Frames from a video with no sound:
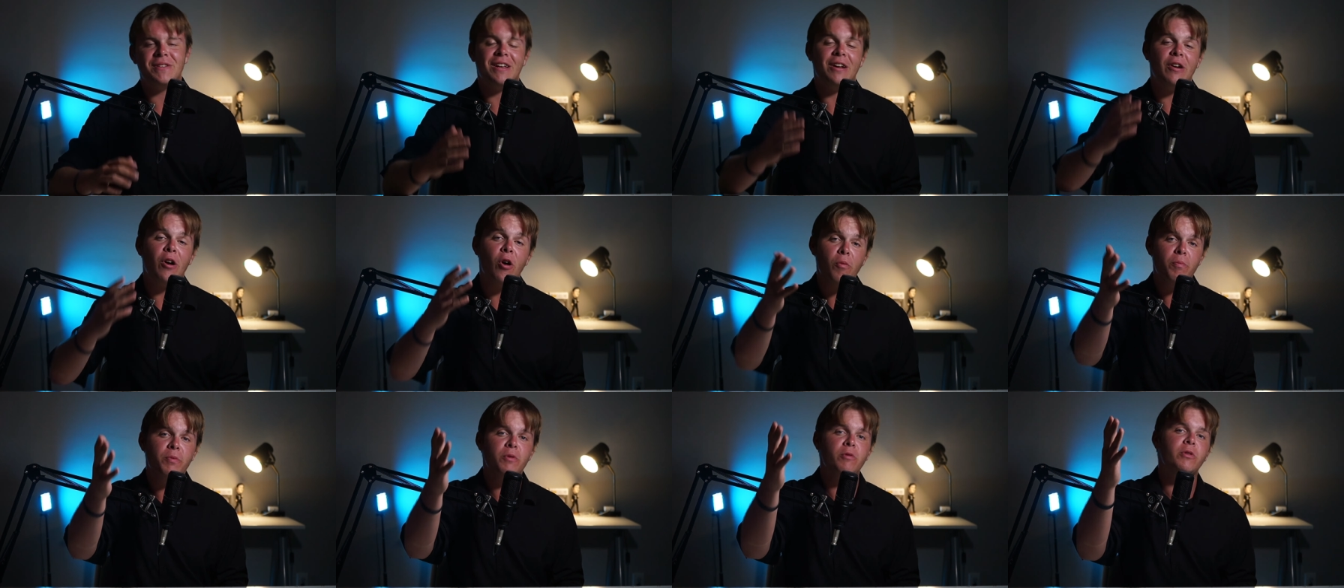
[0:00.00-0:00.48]
I
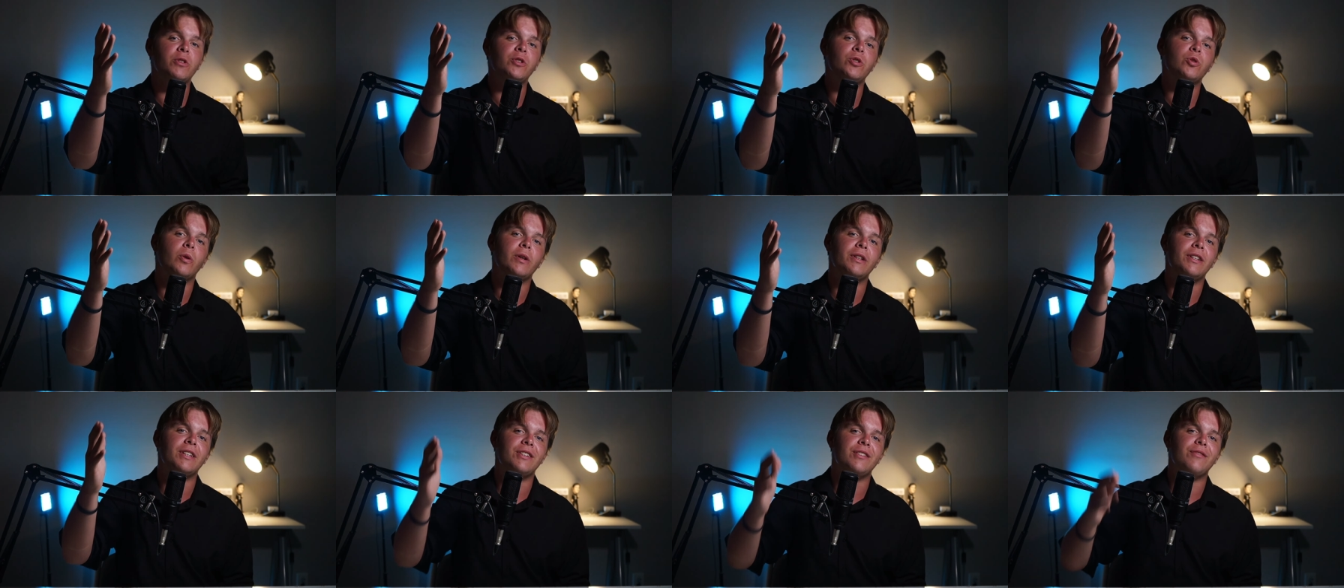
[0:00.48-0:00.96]
hope you
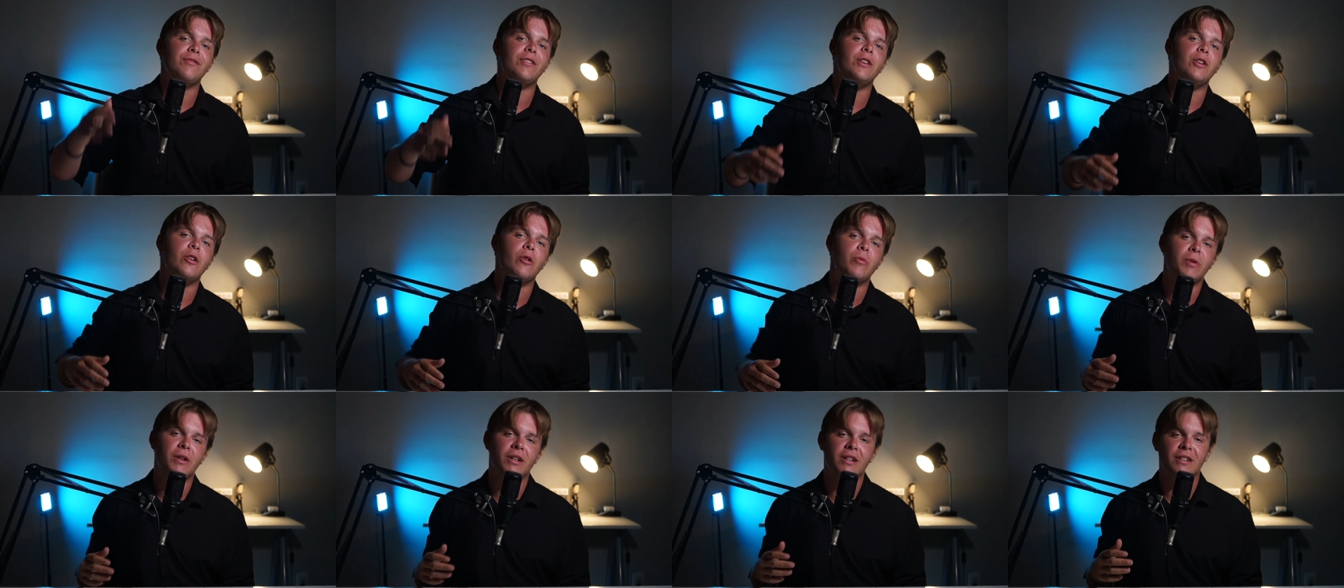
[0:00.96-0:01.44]
enjoyed this
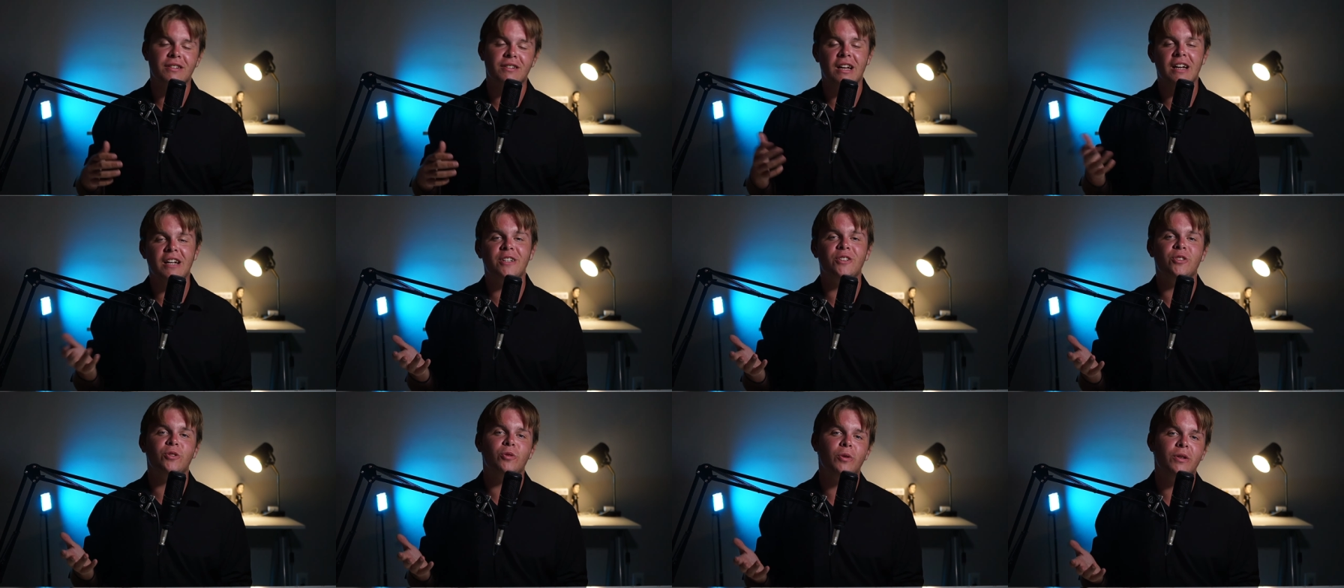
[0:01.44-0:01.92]
video because I
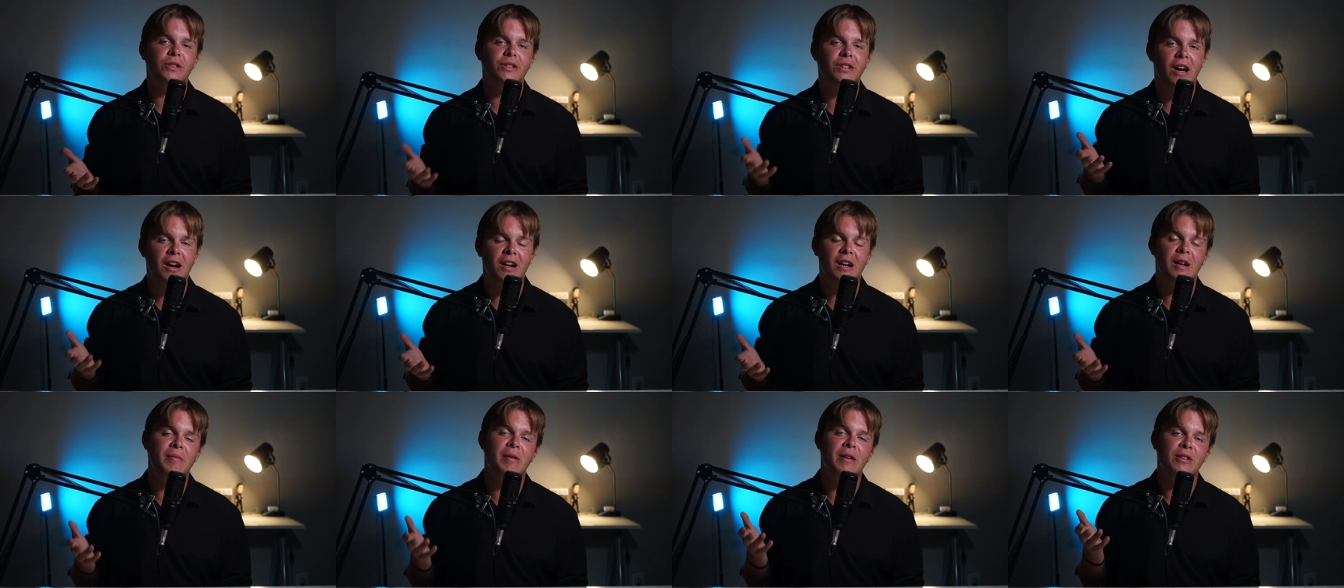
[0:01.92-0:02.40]
enjoyed
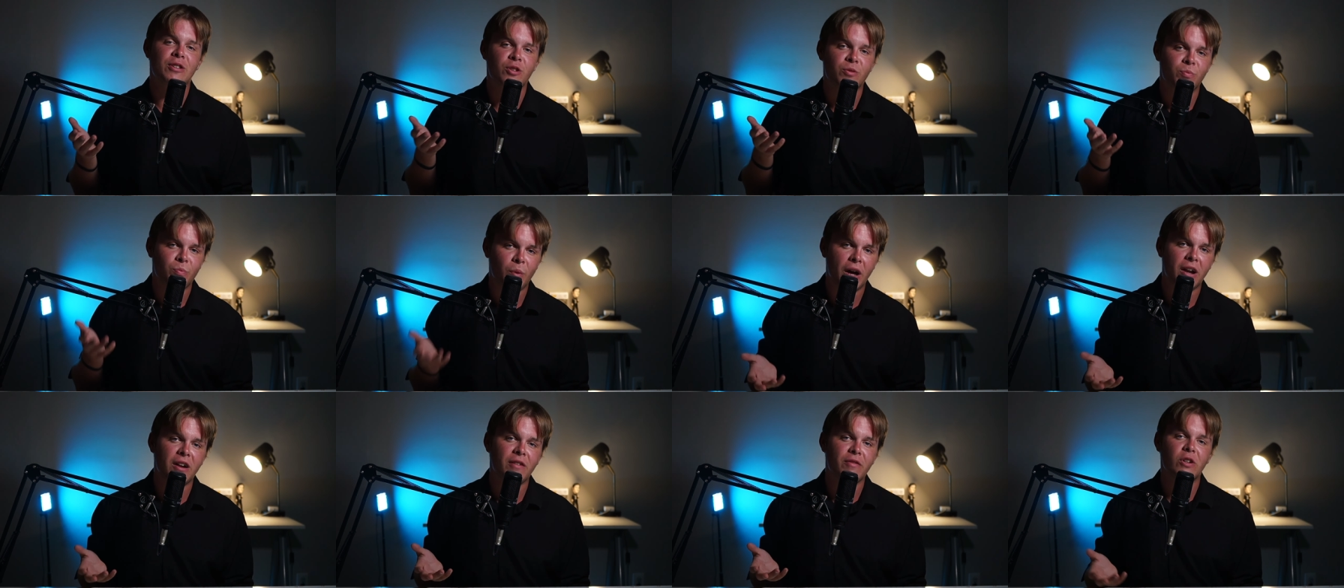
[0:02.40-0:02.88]
talking about
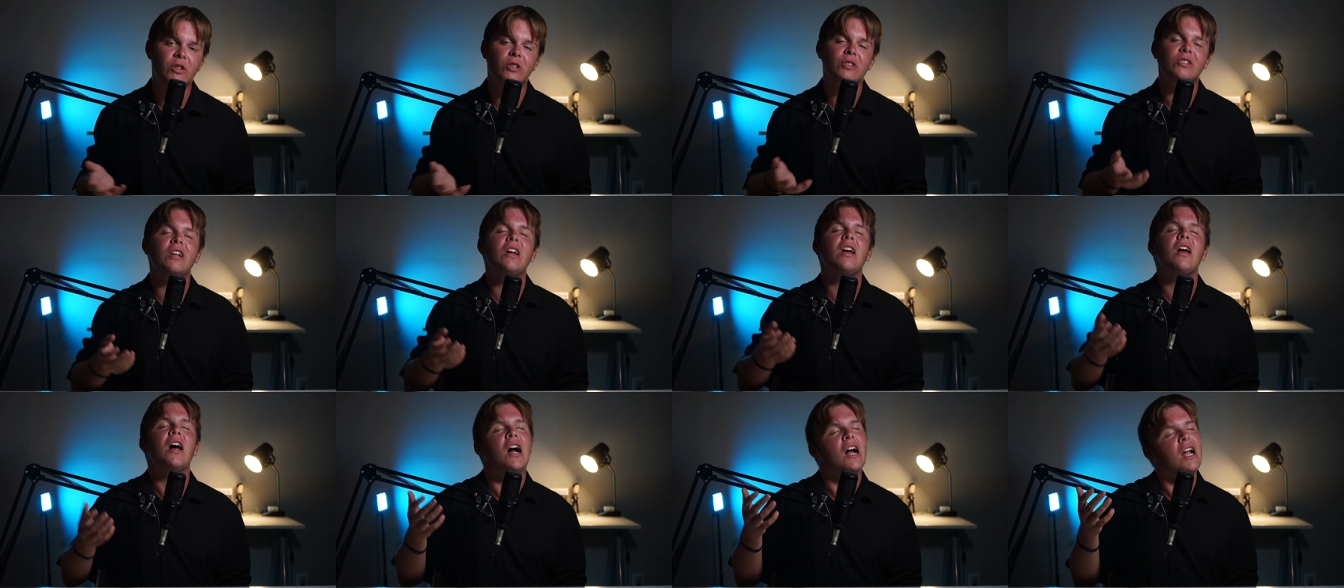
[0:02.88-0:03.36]
Spider-Verse
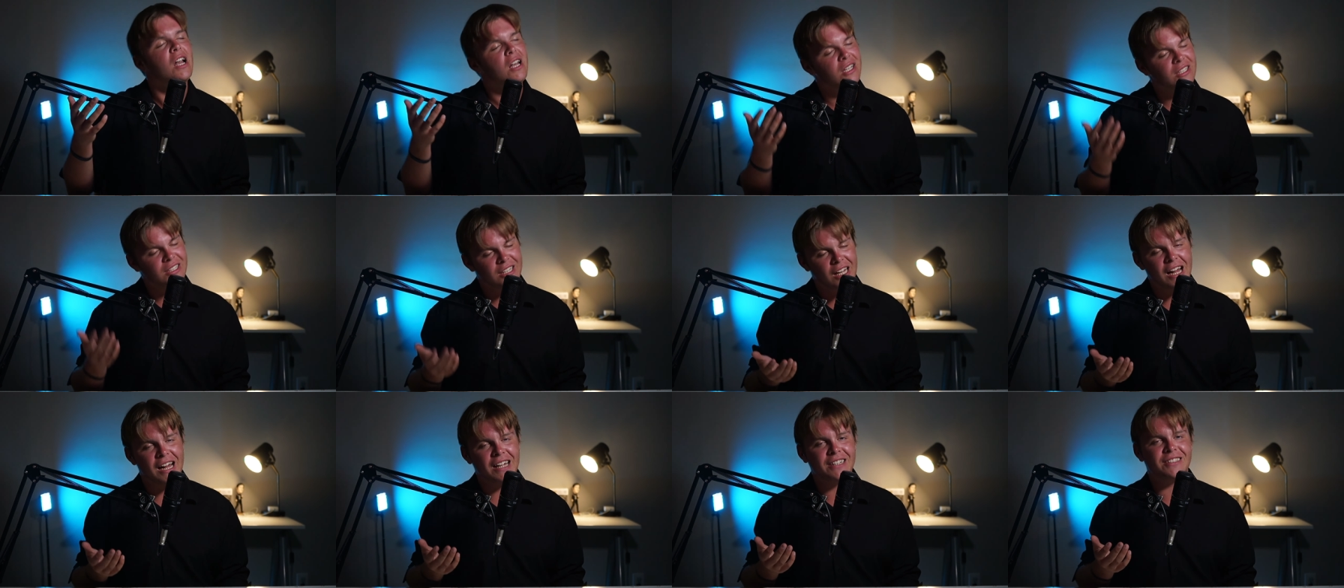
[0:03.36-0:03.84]
a
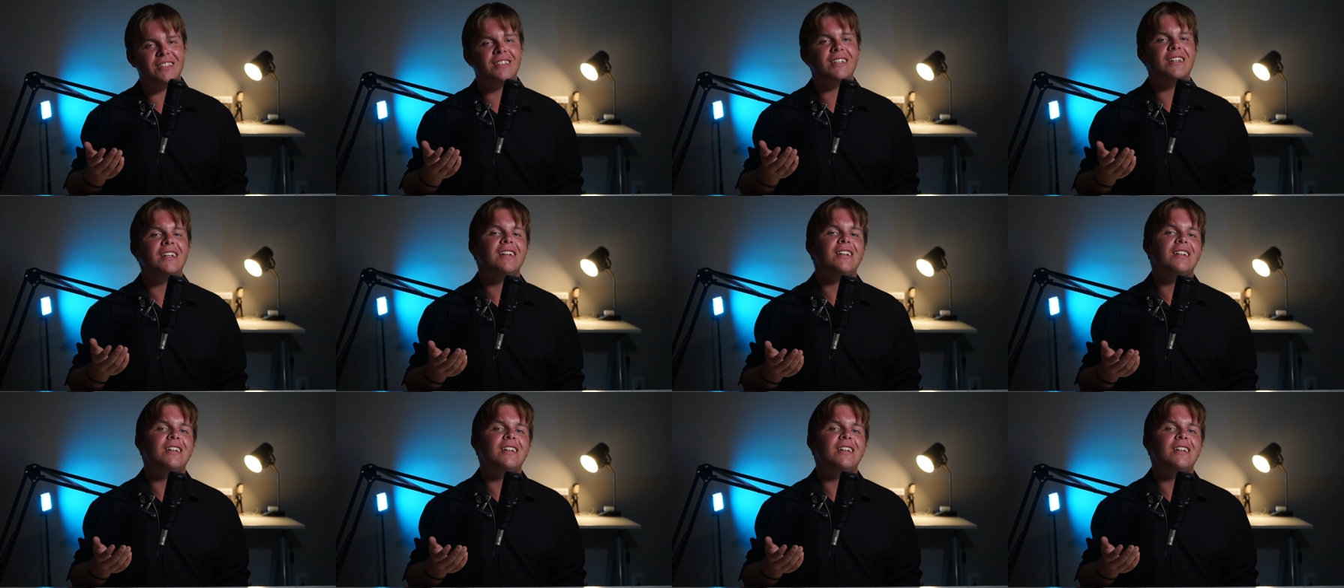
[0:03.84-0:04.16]
lot.